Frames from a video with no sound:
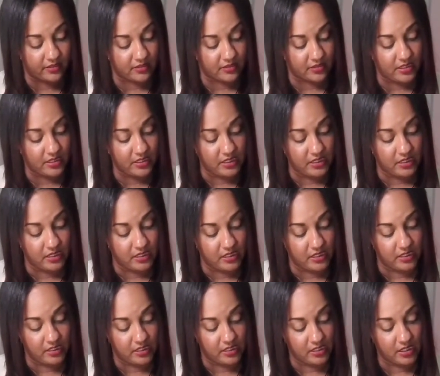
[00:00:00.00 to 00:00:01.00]

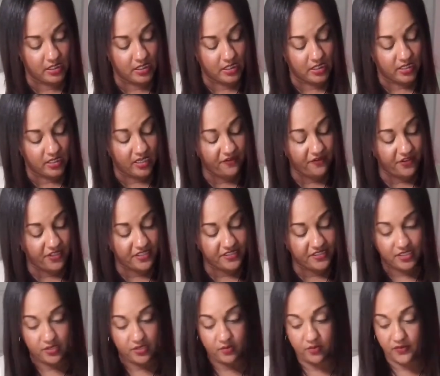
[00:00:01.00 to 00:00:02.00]
Everything's
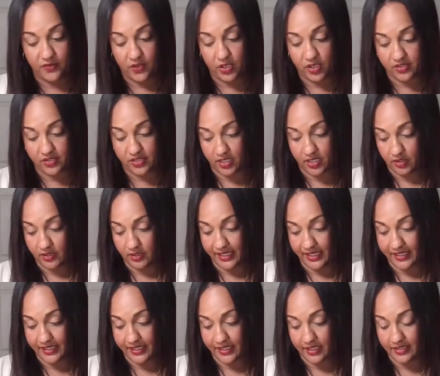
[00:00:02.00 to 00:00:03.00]
in reverse. I don't like it.